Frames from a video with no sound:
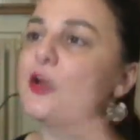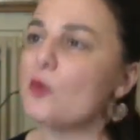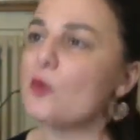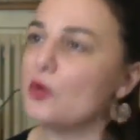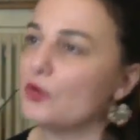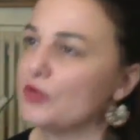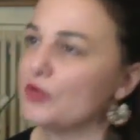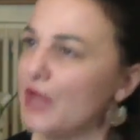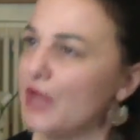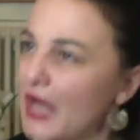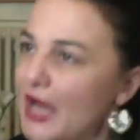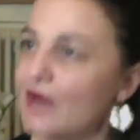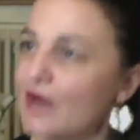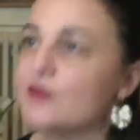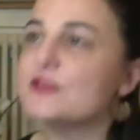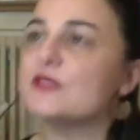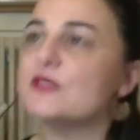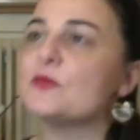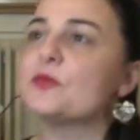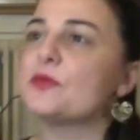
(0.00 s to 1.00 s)
We learn how
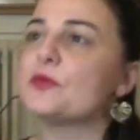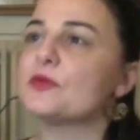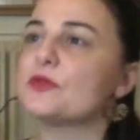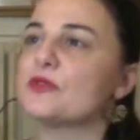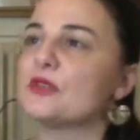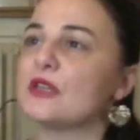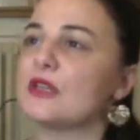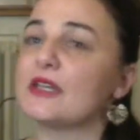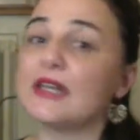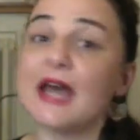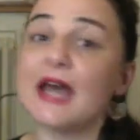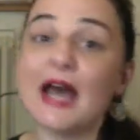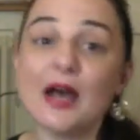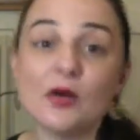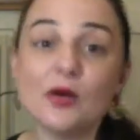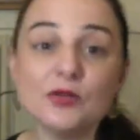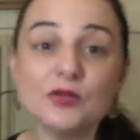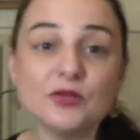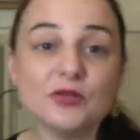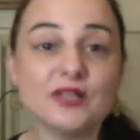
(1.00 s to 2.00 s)
it's important and
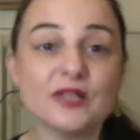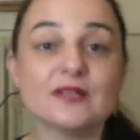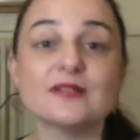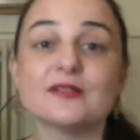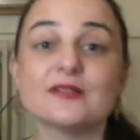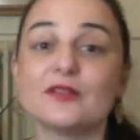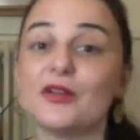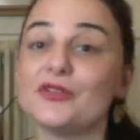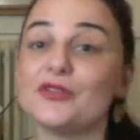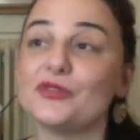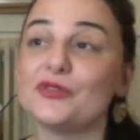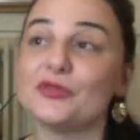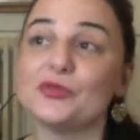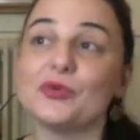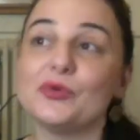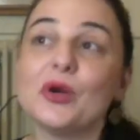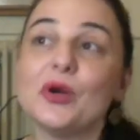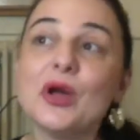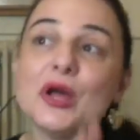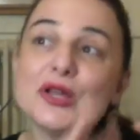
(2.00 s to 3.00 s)
how you can start
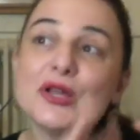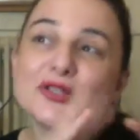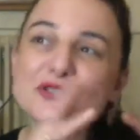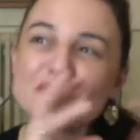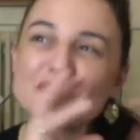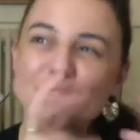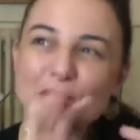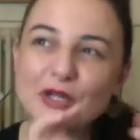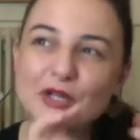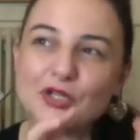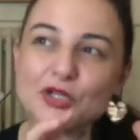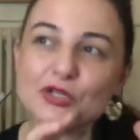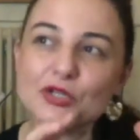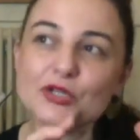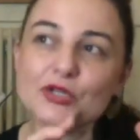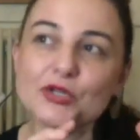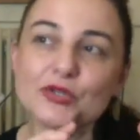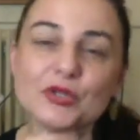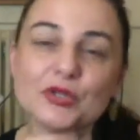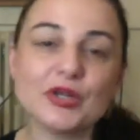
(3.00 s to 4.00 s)
to structure
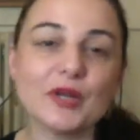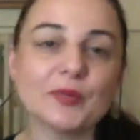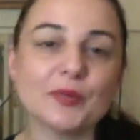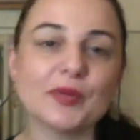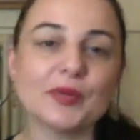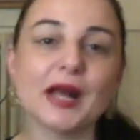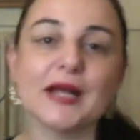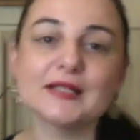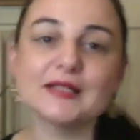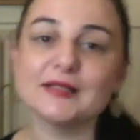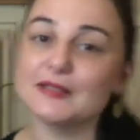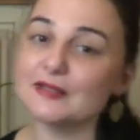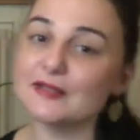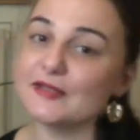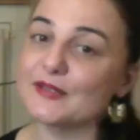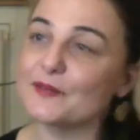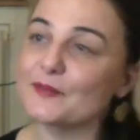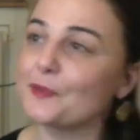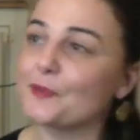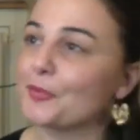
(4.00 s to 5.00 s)
your yoga
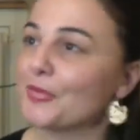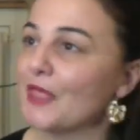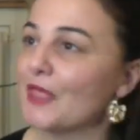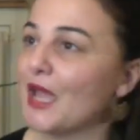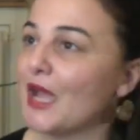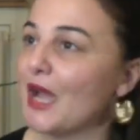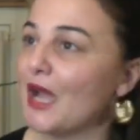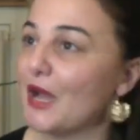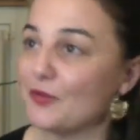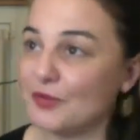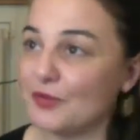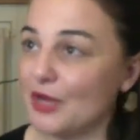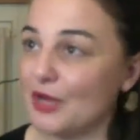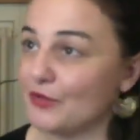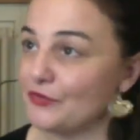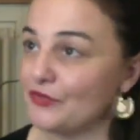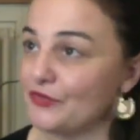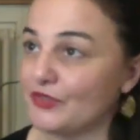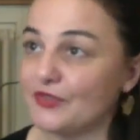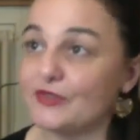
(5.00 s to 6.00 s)
practice
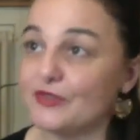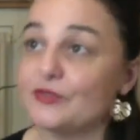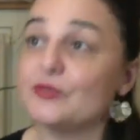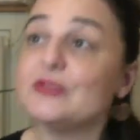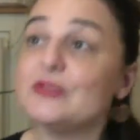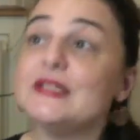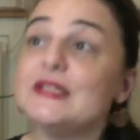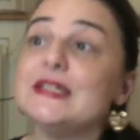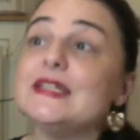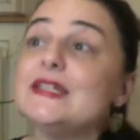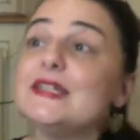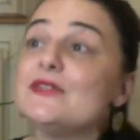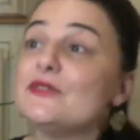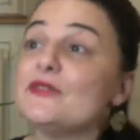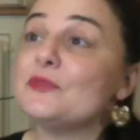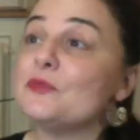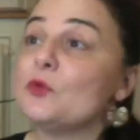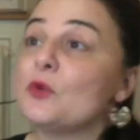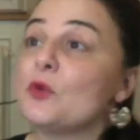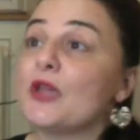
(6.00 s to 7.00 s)
around it to live
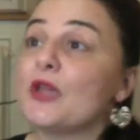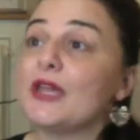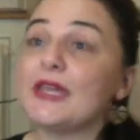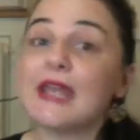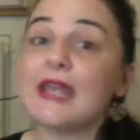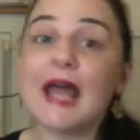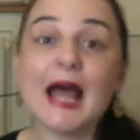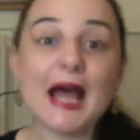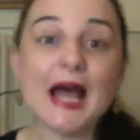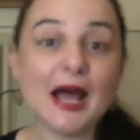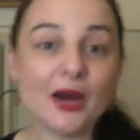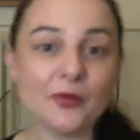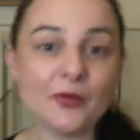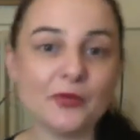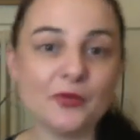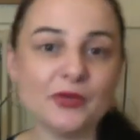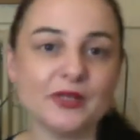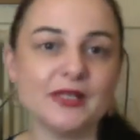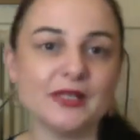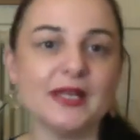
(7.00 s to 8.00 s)
more in
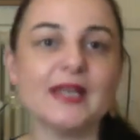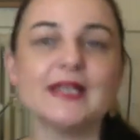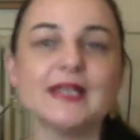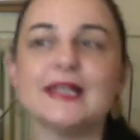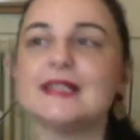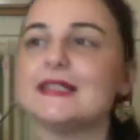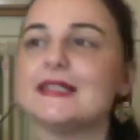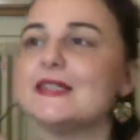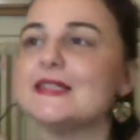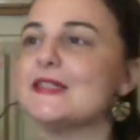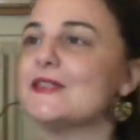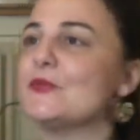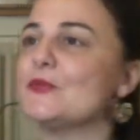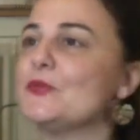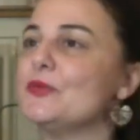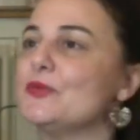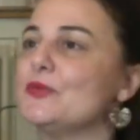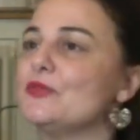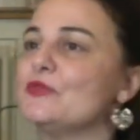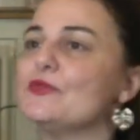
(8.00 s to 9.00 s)
harmony and in this
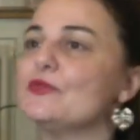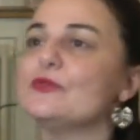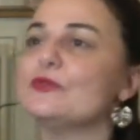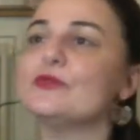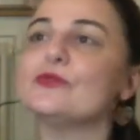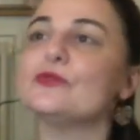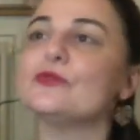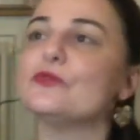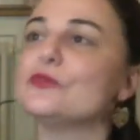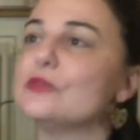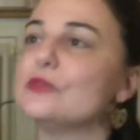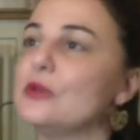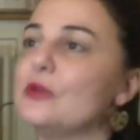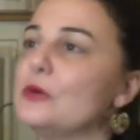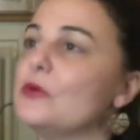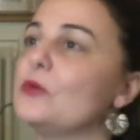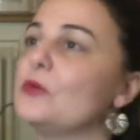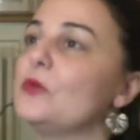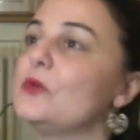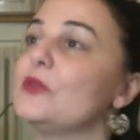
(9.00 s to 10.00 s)
beautiful
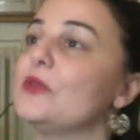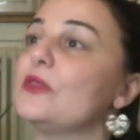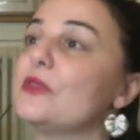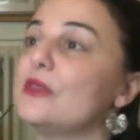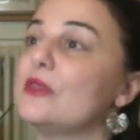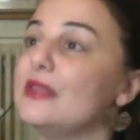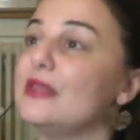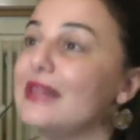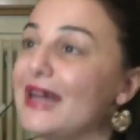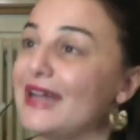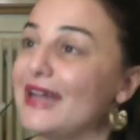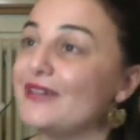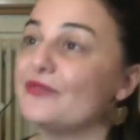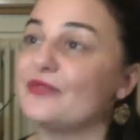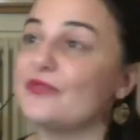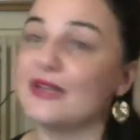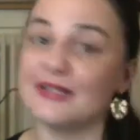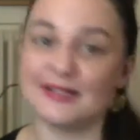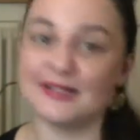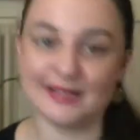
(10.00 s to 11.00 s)
flow with life
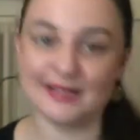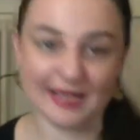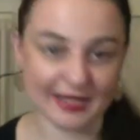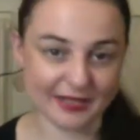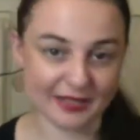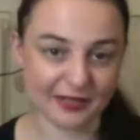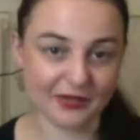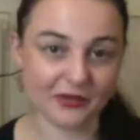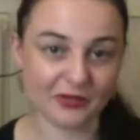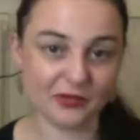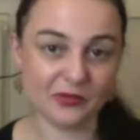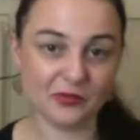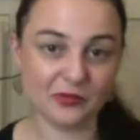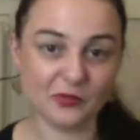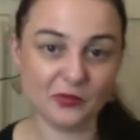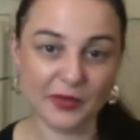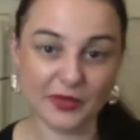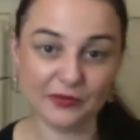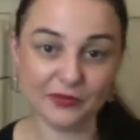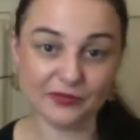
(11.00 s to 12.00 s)
and cyclical
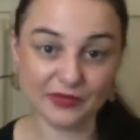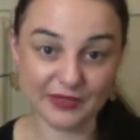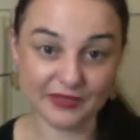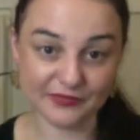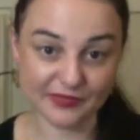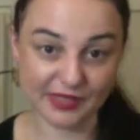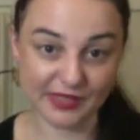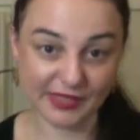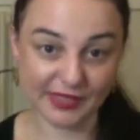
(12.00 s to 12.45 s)
way of living.